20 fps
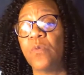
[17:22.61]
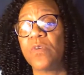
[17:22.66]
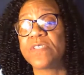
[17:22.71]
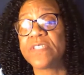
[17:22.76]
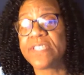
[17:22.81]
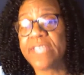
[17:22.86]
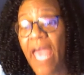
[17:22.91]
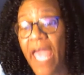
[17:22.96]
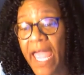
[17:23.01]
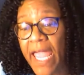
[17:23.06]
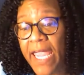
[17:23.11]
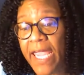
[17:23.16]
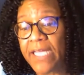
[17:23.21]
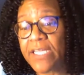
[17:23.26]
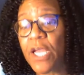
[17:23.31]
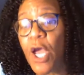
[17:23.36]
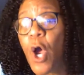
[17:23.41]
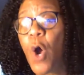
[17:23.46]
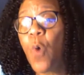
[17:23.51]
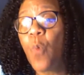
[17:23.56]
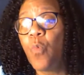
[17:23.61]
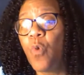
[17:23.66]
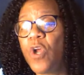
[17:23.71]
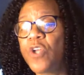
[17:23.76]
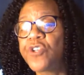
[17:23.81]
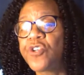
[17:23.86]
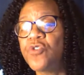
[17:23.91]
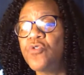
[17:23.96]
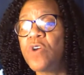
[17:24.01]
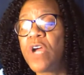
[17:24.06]
it was said,
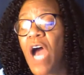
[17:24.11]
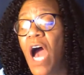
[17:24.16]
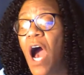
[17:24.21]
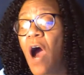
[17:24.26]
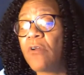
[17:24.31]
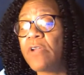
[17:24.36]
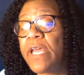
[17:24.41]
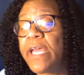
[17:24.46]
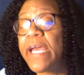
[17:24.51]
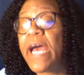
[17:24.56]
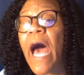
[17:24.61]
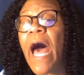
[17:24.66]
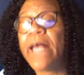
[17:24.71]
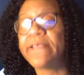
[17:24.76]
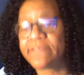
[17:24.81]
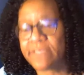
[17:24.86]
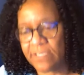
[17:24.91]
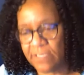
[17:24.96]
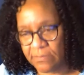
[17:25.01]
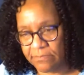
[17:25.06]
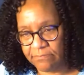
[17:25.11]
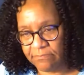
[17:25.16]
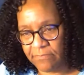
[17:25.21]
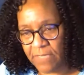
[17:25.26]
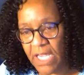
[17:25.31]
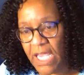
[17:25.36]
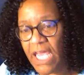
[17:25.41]
would you call it gossip?